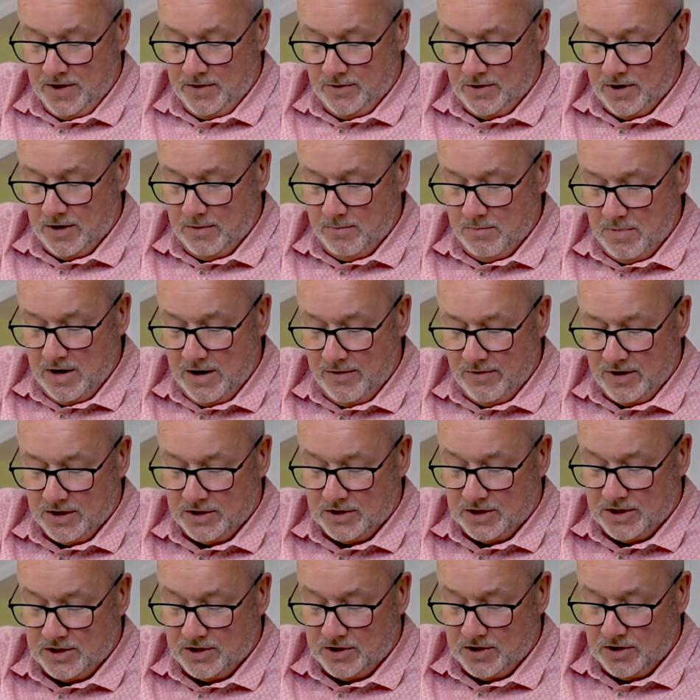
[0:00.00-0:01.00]
than mere
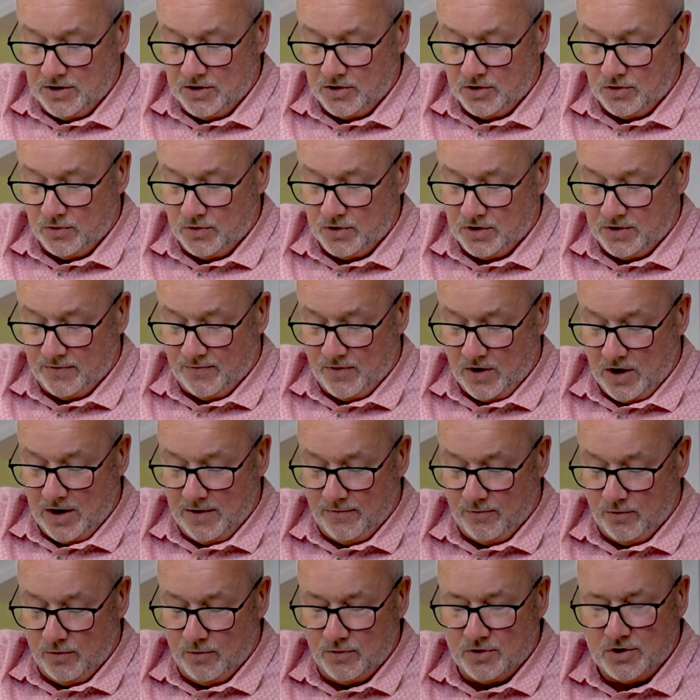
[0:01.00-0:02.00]
existence or
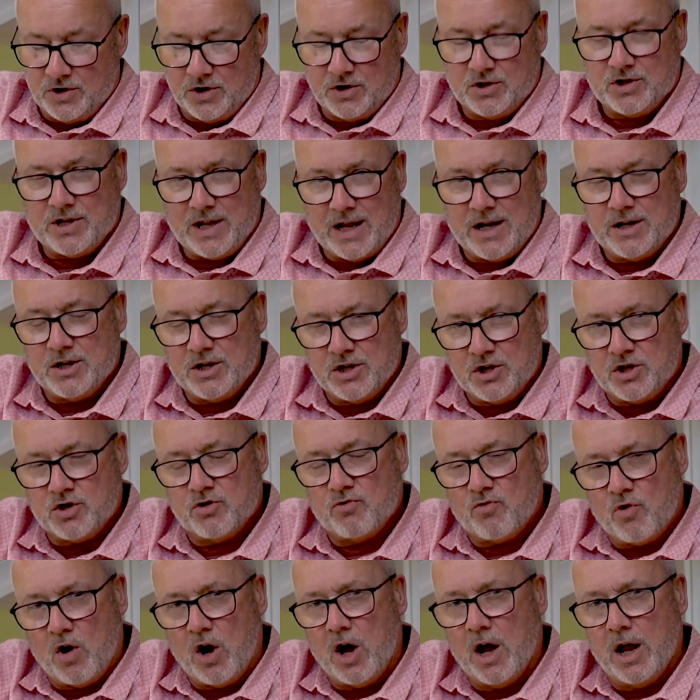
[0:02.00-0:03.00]
survival? Does that
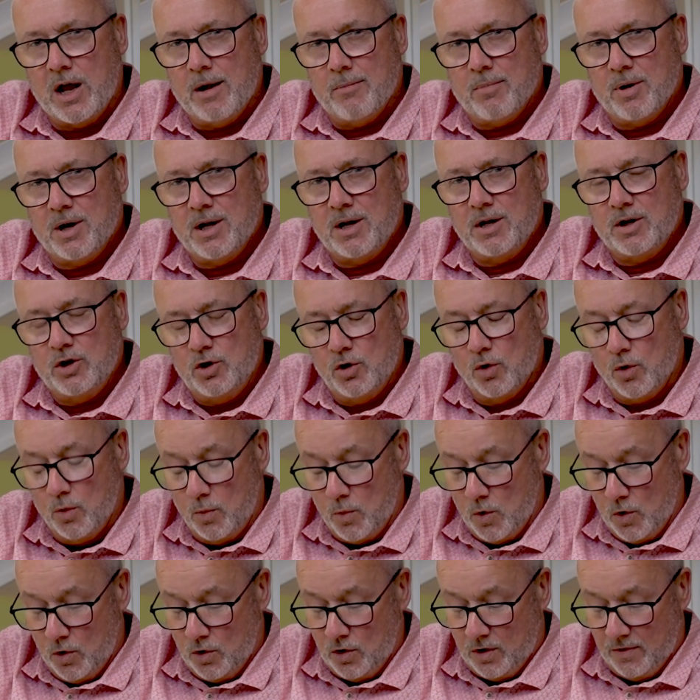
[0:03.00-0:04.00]
describe your
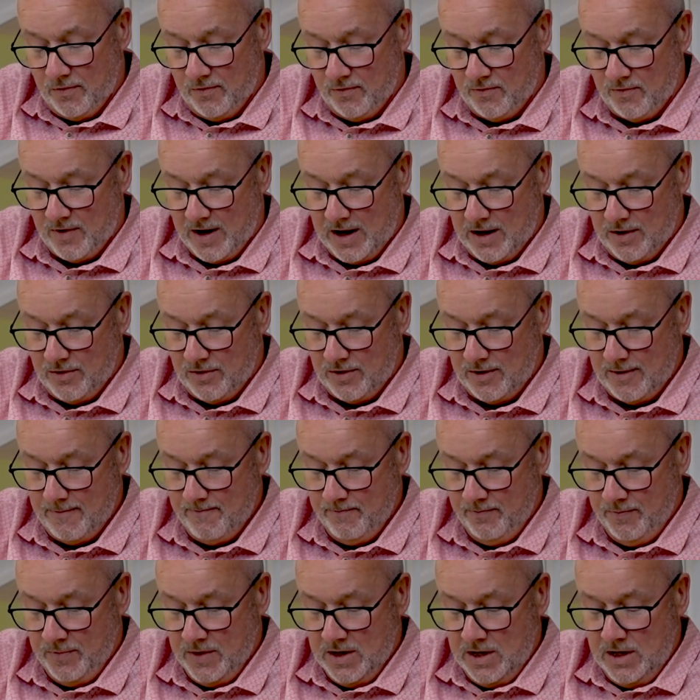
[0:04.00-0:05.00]
walk of faith?
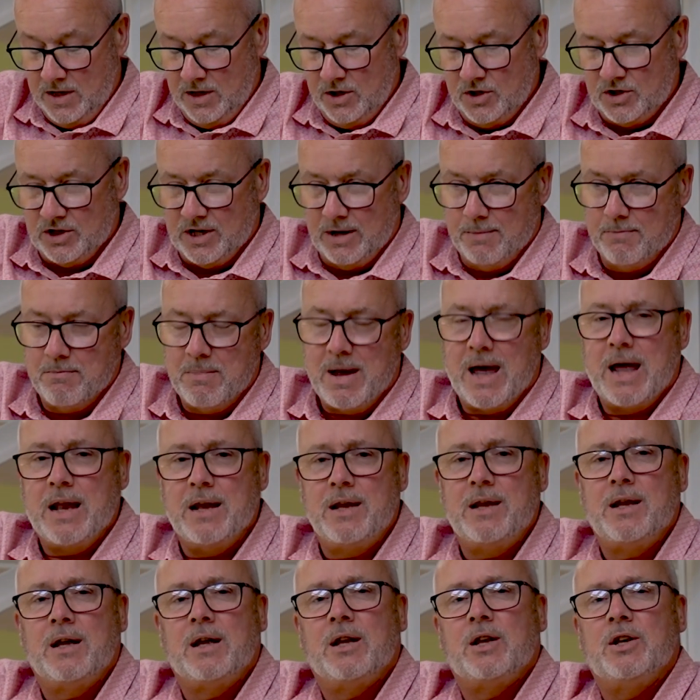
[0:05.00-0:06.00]
You see,
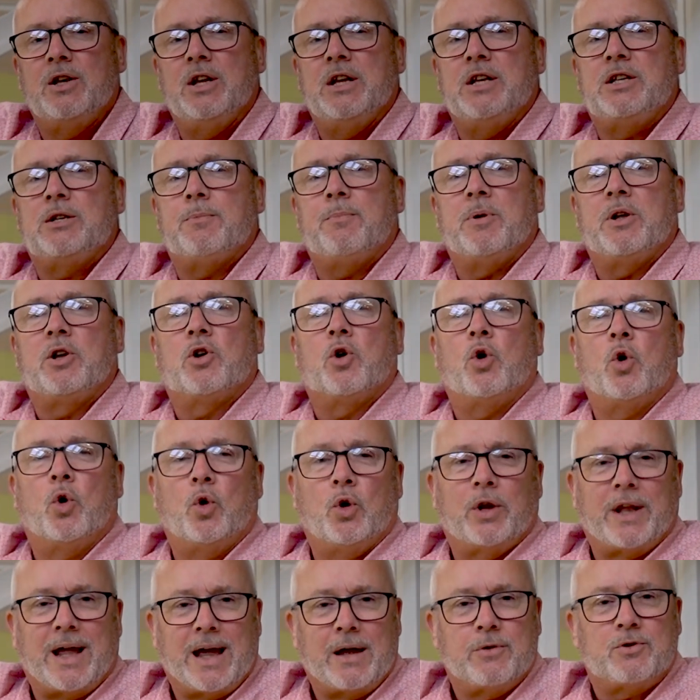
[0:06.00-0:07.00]
men need to be
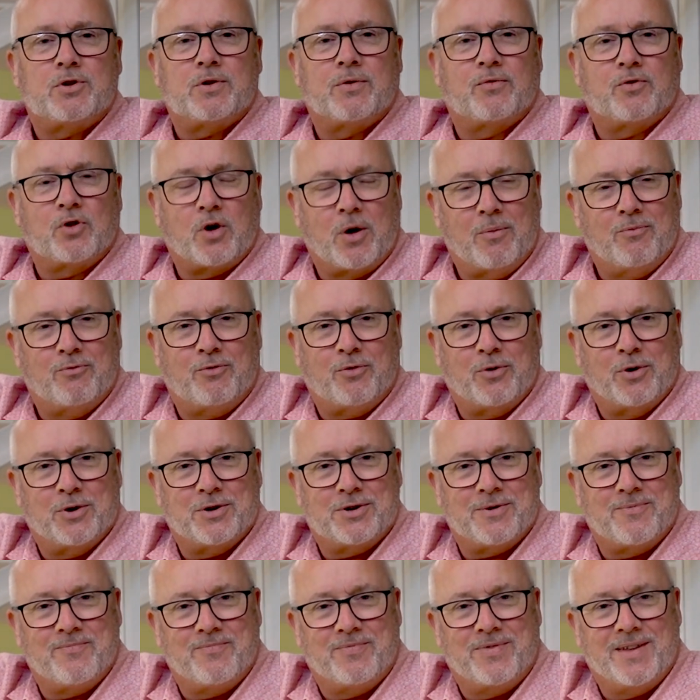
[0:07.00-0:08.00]
called out of
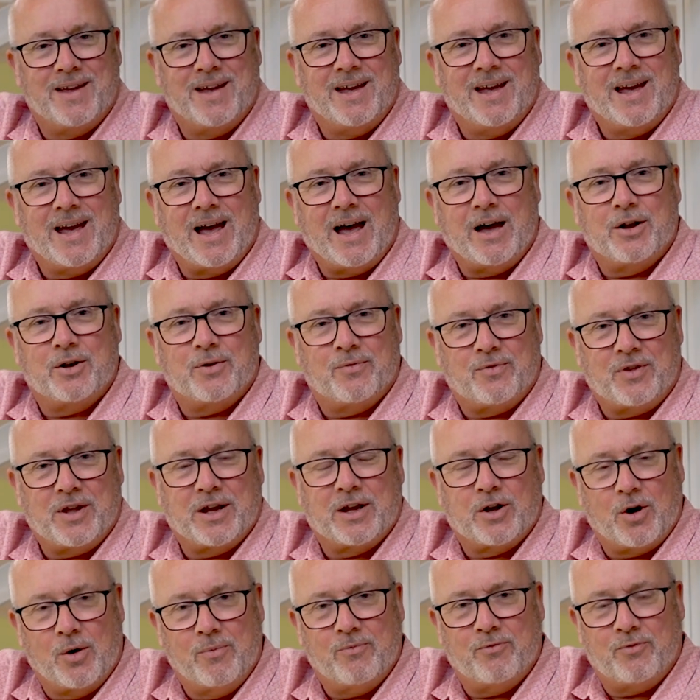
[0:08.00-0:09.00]
comfort, out of
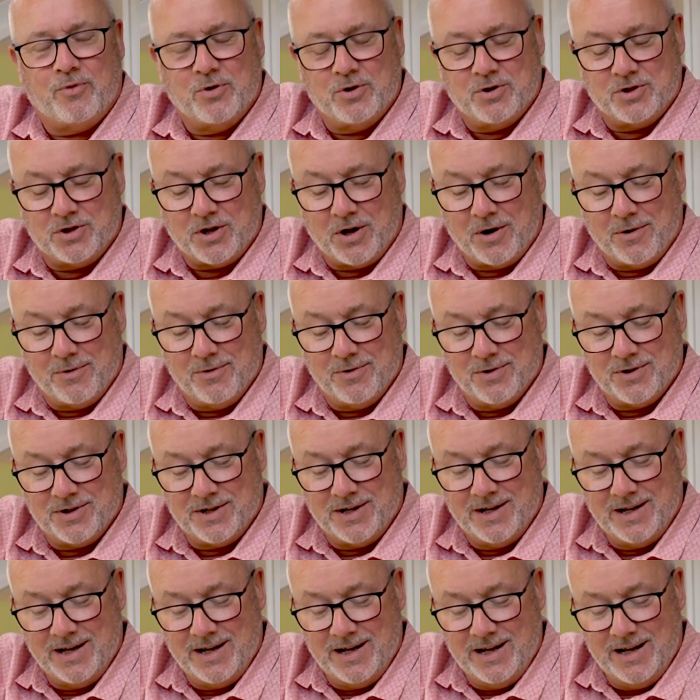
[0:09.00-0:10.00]
their comfort
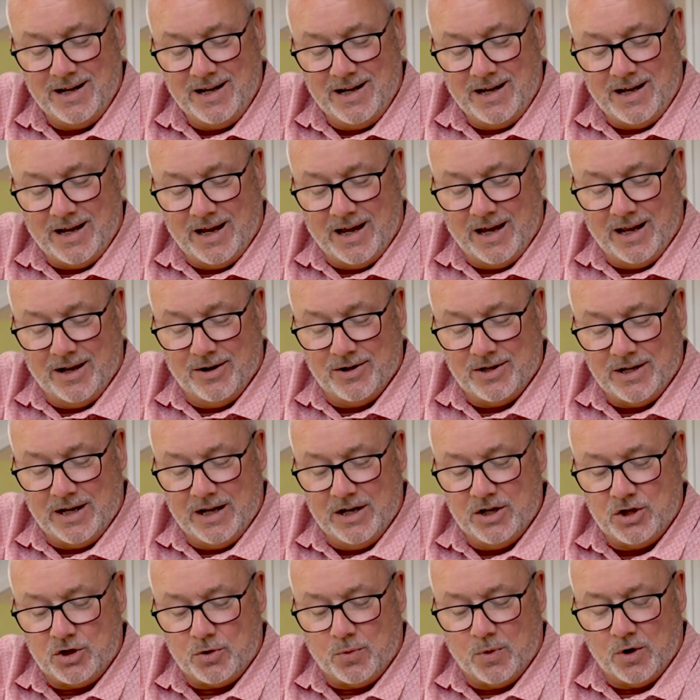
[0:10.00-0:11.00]
zones, and
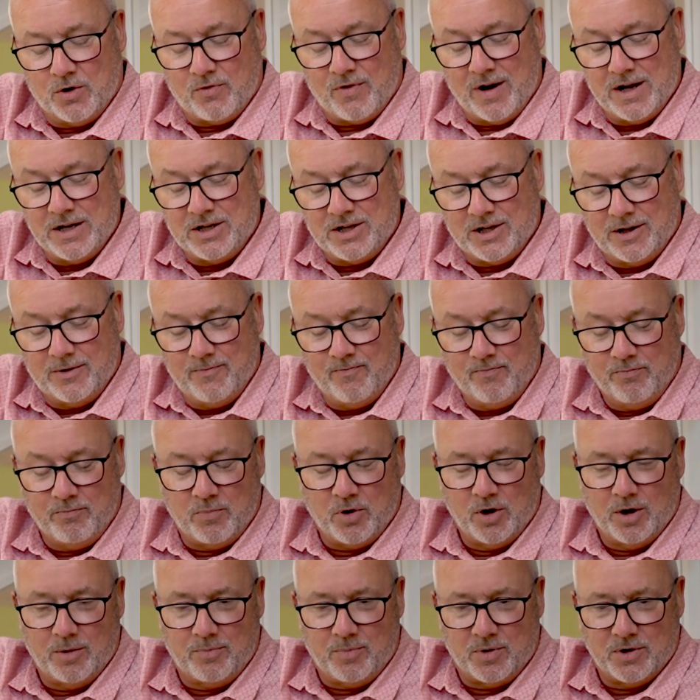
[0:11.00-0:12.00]
into a greater
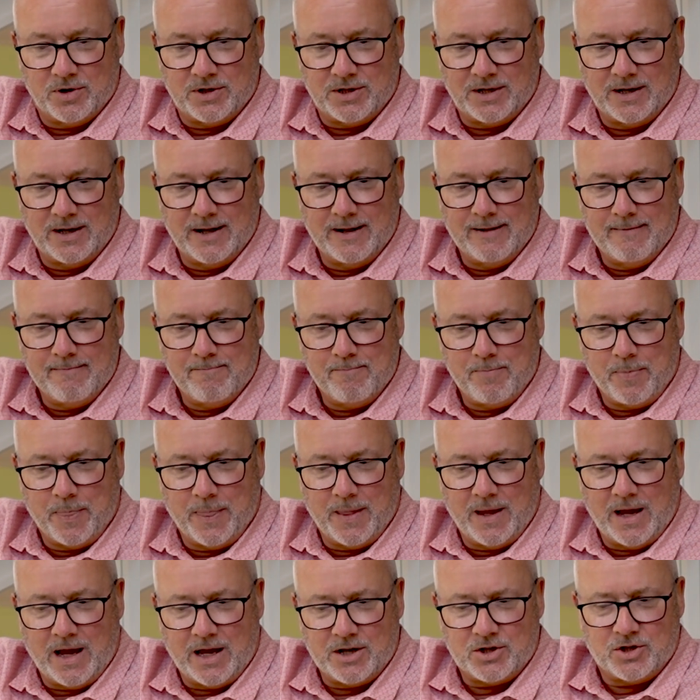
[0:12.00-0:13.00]
purpose.
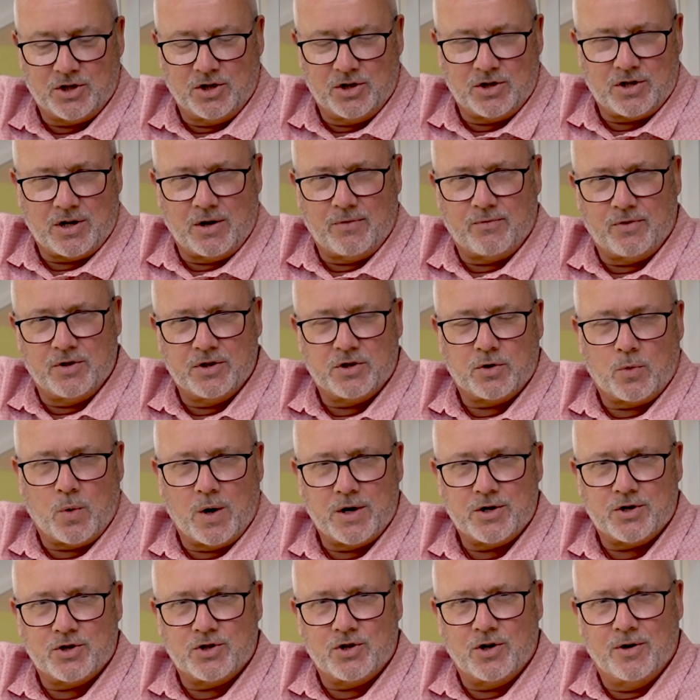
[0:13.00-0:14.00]
Ask yourself this
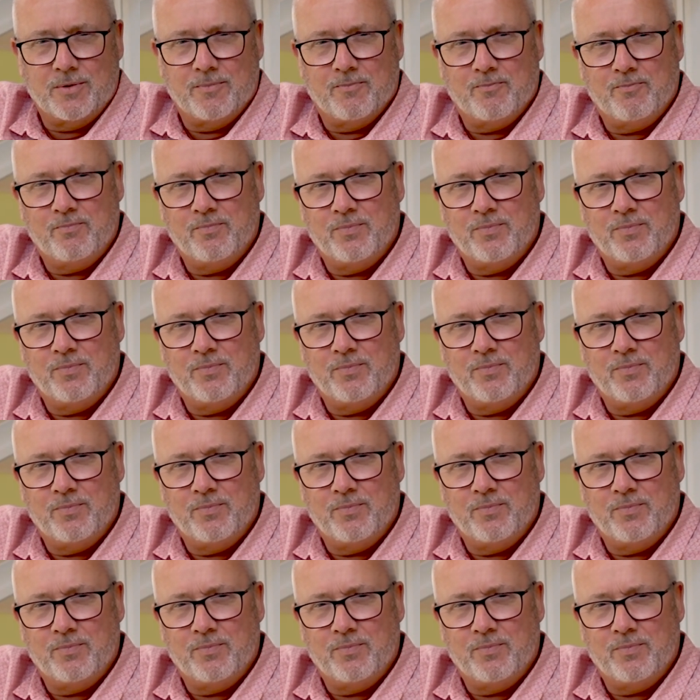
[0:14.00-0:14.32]
question: